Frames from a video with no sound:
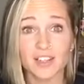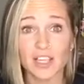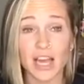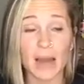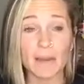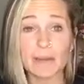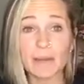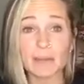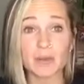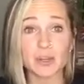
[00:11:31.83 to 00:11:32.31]

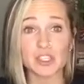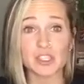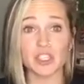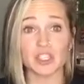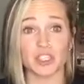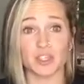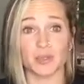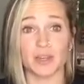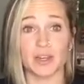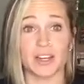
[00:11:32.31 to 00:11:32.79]
How many books
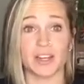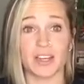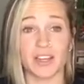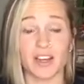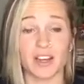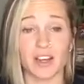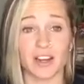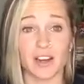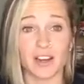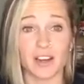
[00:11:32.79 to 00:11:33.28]
could you read a
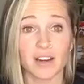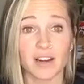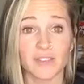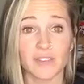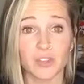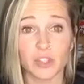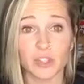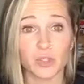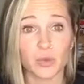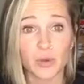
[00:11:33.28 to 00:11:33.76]
year
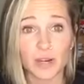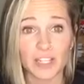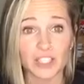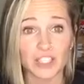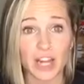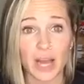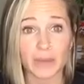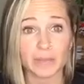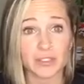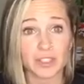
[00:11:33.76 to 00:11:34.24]
if you had 20
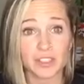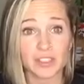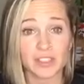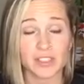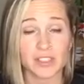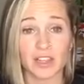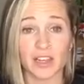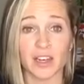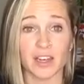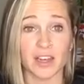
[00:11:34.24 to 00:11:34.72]

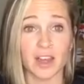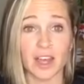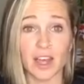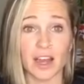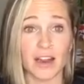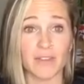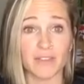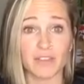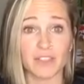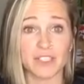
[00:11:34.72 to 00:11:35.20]
chapters in
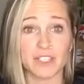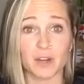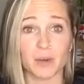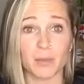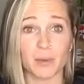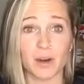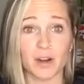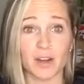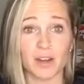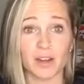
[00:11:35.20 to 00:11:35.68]
every
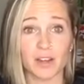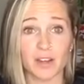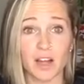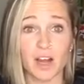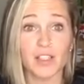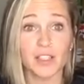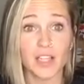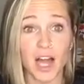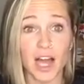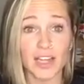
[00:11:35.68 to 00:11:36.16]
single book?
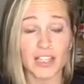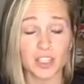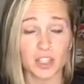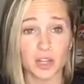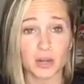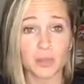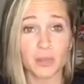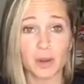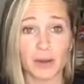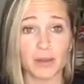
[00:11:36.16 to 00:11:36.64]
A lot.
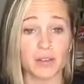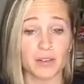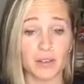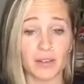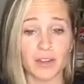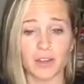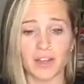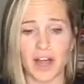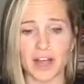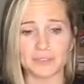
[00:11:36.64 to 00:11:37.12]
You could probably
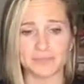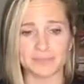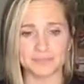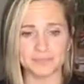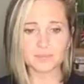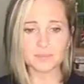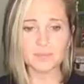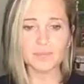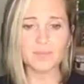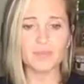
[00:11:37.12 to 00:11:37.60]
read a lot.
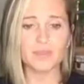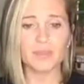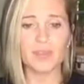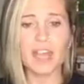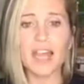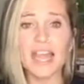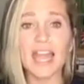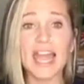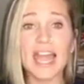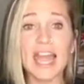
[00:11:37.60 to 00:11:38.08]

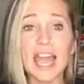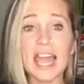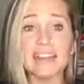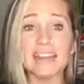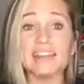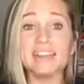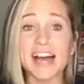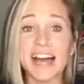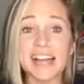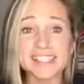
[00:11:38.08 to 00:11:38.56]

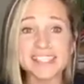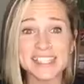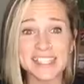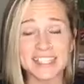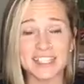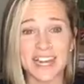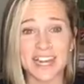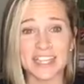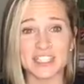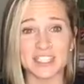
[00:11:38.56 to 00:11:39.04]
And the last
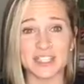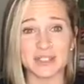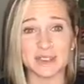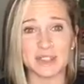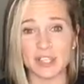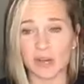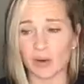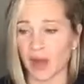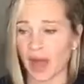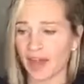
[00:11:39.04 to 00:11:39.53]
thing that I
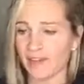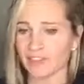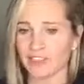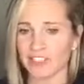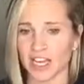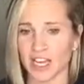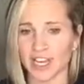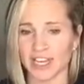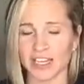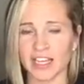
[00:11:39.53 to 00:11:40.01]
do, so
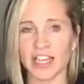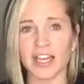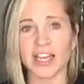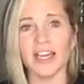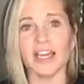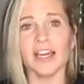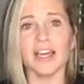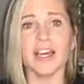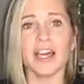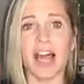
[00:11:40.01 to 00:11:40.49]
I've
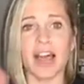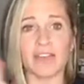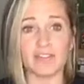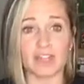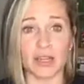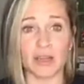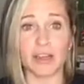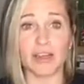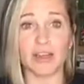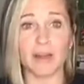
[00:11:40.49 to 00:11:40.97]

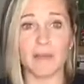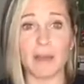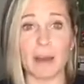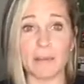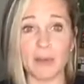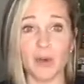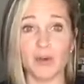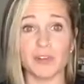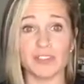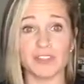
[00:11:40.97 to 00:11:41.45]
done
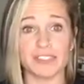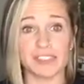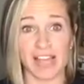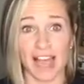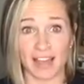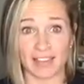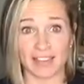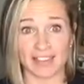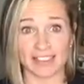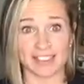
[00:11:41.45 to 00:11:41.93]
my Moment of
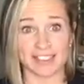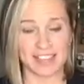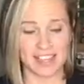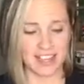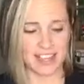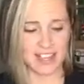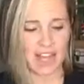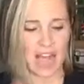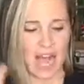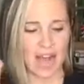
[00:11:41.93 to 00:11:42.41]
Silence.
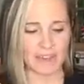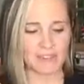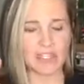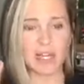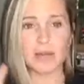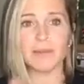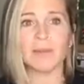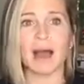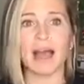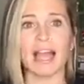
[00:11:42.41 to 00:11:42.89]
I've
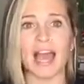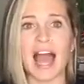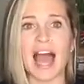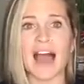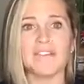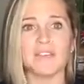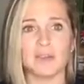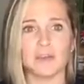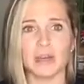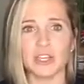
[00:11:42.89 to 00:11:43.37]
done my
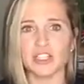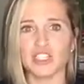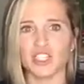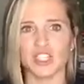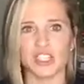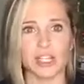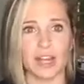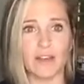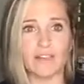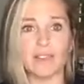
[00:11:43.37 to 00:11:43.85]

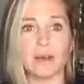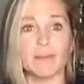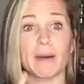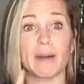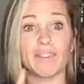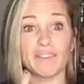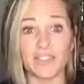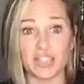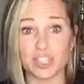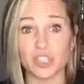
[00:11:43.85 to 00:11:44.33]
affirmations and I've done
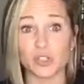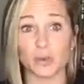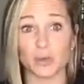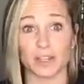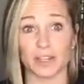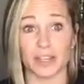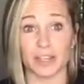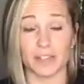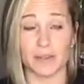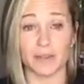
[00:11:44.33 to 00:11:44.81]
my
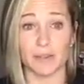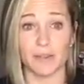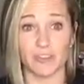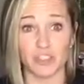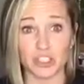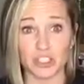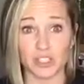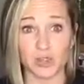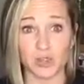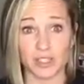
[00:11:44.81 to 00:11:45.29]

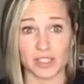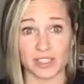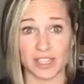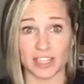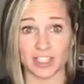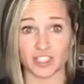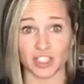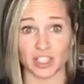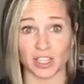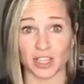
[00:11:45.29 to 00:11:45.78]

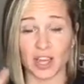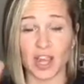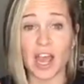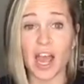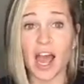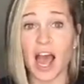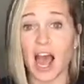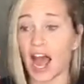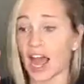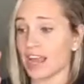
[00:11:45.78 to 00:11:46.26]
visualization.
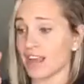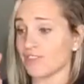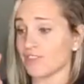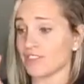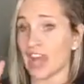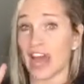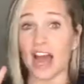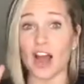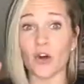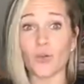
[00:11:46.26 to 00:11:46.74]
I have
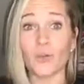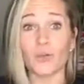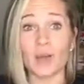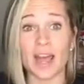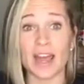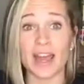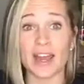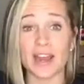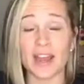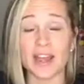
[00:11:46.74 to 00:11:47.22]
now
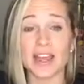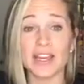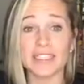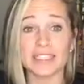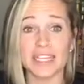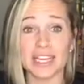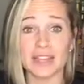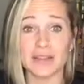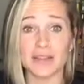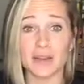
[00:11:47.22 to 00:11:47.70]
read
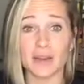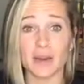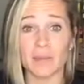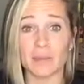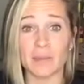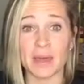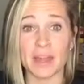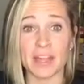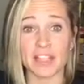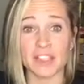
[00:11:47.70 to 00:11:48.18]
10
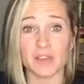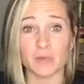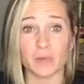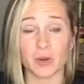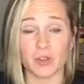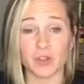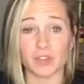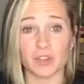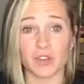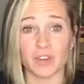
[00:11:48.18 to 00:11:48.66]
minutes of
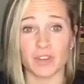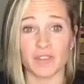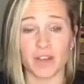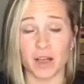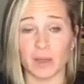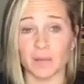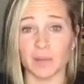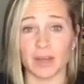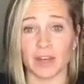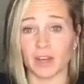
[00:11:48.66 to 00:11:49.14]
personal
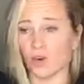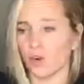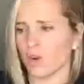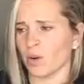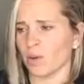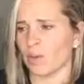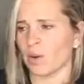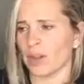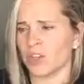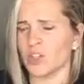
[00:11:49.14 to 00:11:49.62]
development,
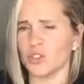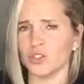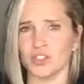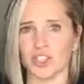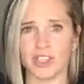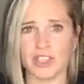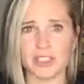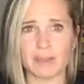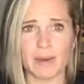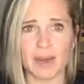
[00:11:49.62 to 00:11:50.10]
or
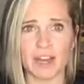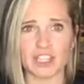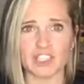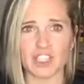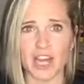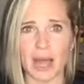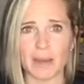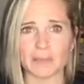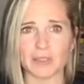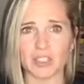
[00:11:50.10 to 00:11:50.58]
usually it's about a
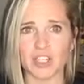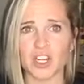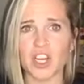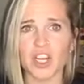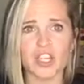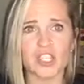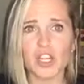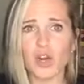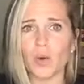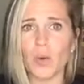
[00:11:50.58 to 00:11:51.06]
chapter.
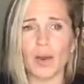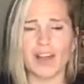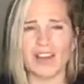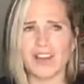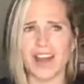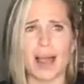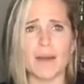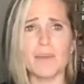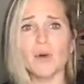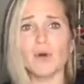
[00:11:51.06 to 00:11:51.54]
So
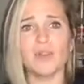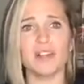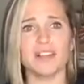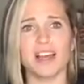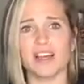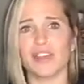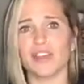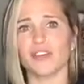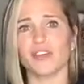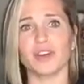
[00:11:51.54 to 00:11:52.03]
I'm only
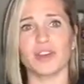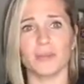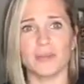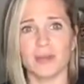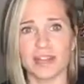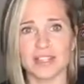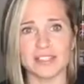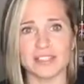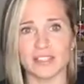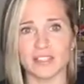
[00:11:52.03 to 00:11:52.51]
like 30
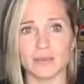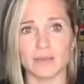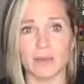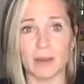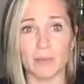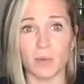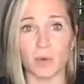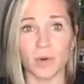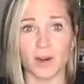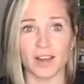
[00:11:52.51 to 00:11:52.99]
minutes into
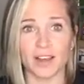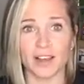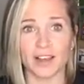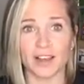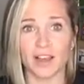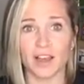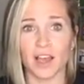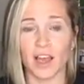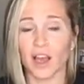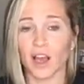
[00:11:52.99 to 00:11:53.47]
my morning
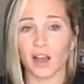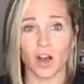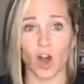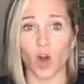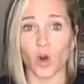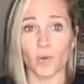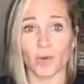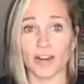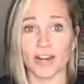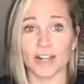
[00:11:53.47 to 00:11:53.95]

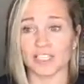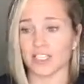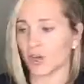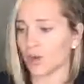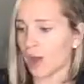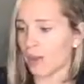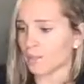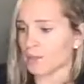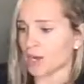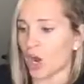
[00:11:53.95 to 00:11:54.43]
already.
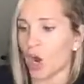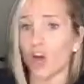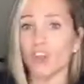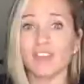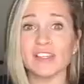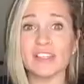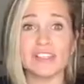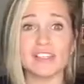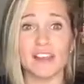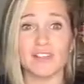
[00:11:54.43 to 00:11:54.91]
So I mean,
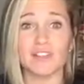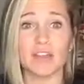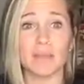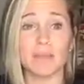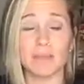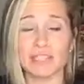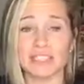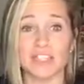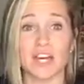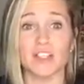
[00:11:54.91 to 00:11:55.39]
all this stuff
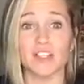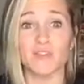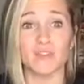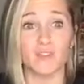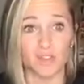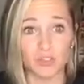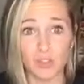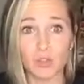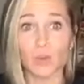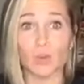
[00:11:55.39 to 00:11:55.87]
can be done
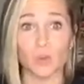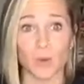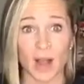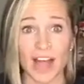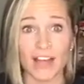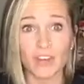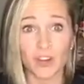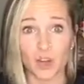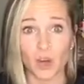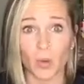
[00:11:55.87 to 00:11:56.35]

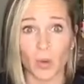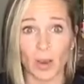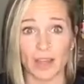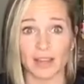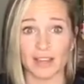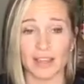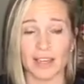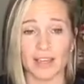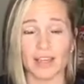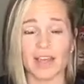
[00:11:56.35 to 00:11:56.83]
rather
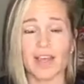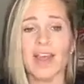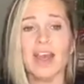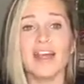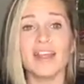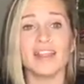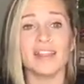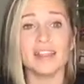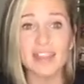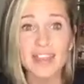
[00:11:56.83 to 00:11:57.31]
quickly.
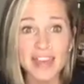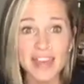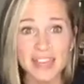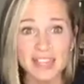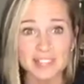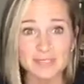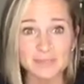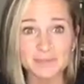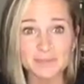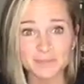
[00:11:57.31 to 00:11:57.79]

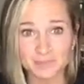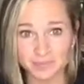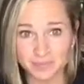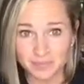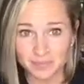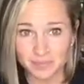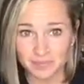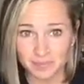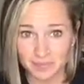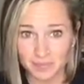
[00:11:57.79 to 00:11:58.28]
Then
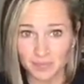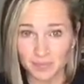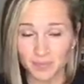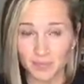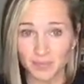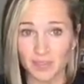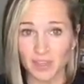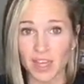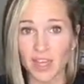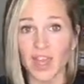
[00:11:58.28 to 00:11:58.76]

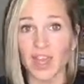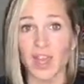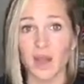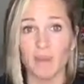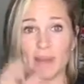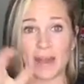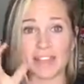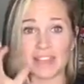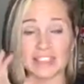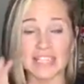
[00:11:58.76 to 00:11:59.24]

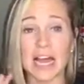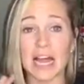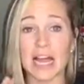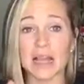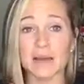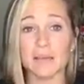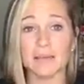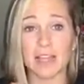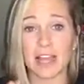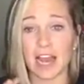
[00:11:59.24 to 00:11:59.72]
by the
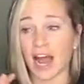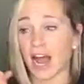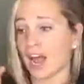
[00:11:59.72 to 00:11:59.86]
time that